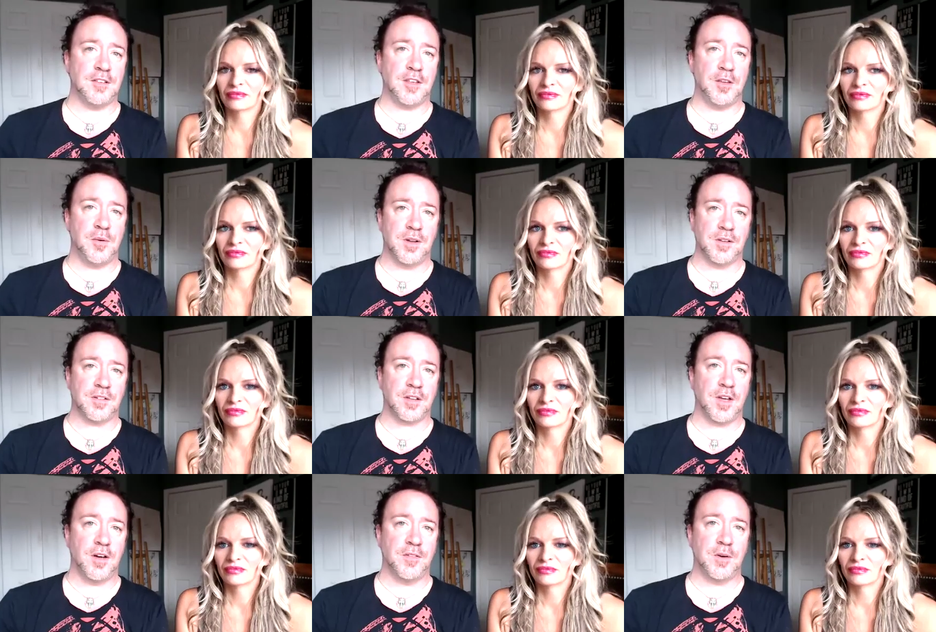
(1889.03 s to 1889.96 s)
Speaker 1: that you want us to
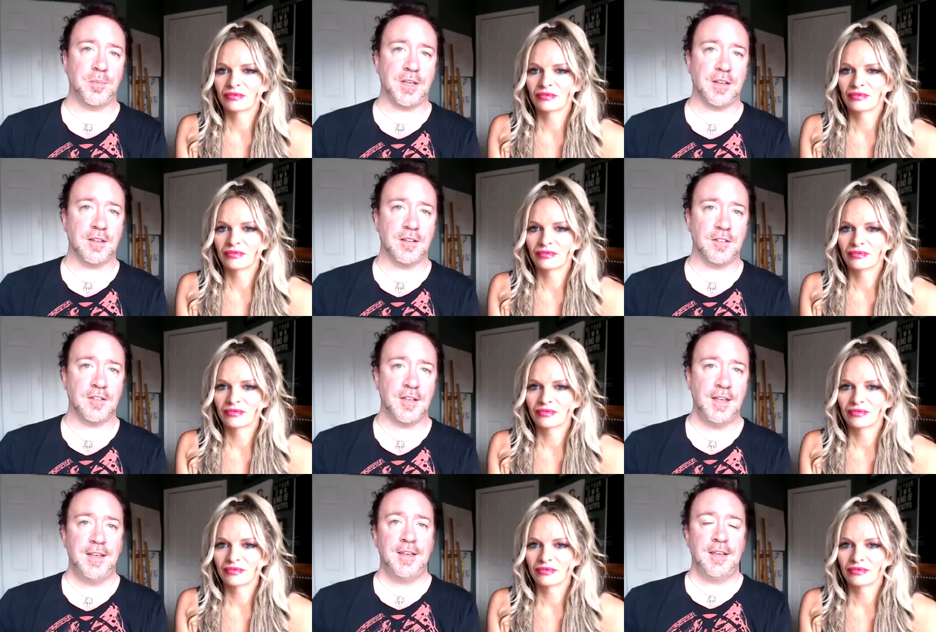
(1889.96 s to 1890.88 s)
cover because
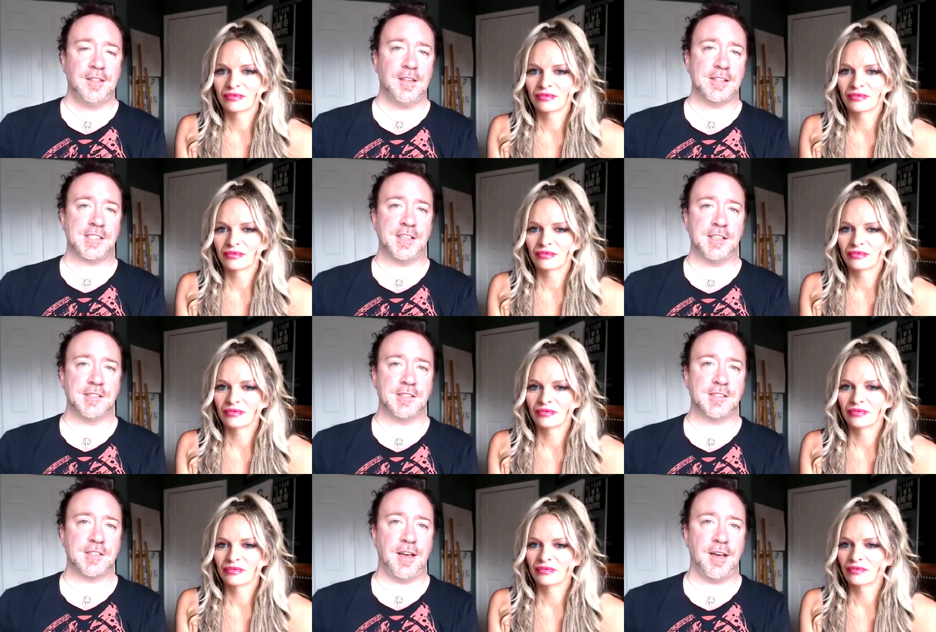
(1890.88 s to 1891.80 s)
this
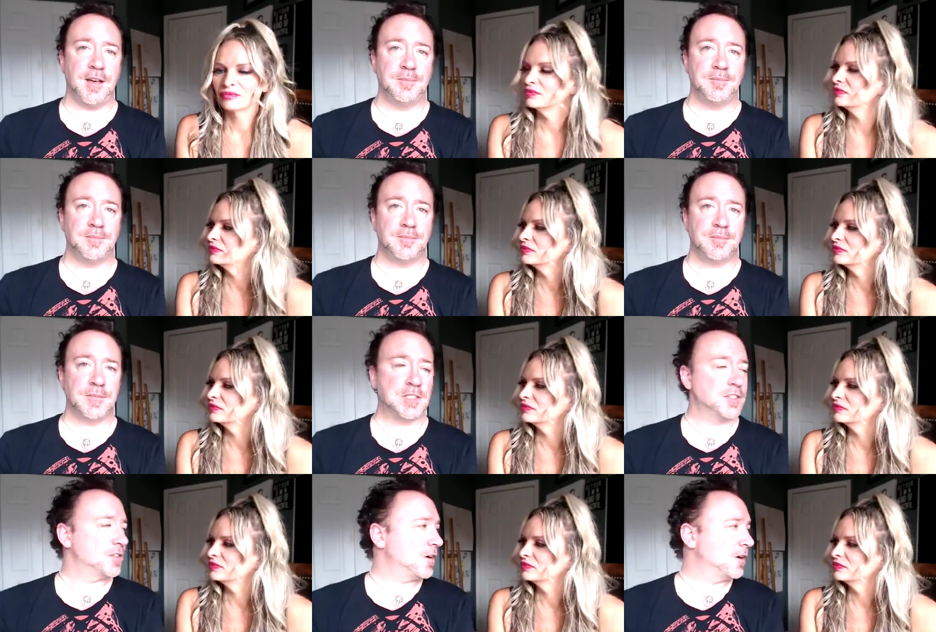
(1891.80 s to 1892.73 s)
is um,
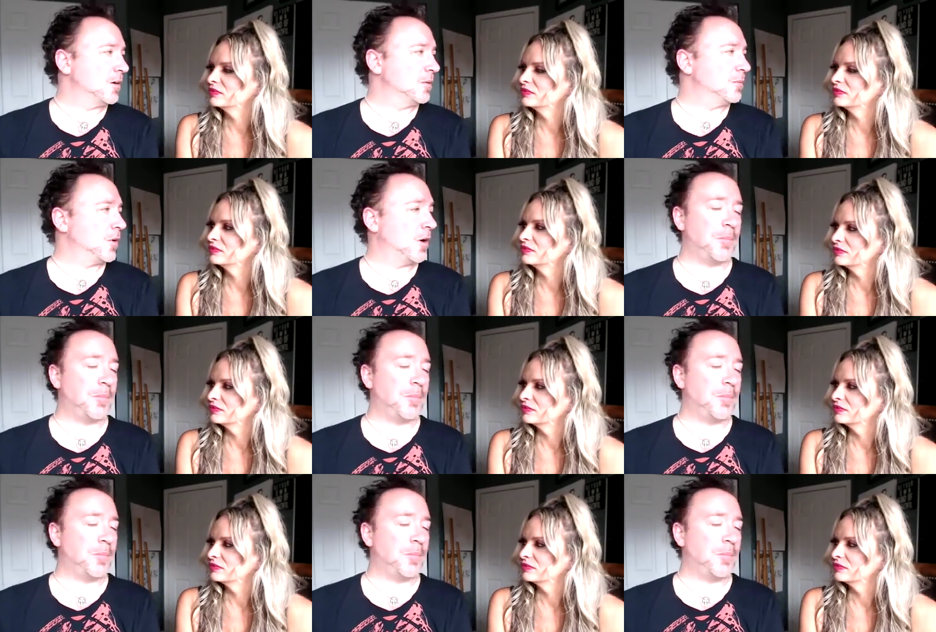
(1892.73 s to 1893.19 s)
this is our our